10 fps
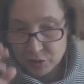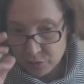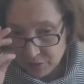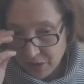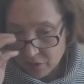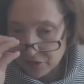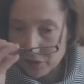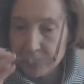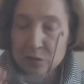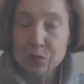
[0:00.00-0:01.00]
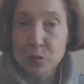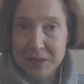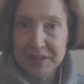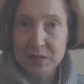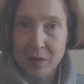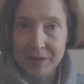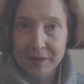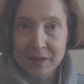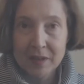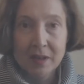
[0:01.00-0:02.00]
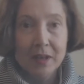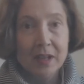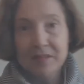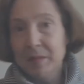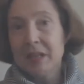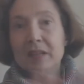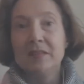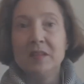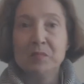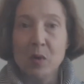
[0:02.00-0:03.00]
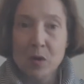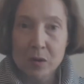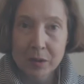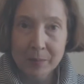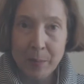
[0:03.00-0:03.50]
2021. Let's make it simple.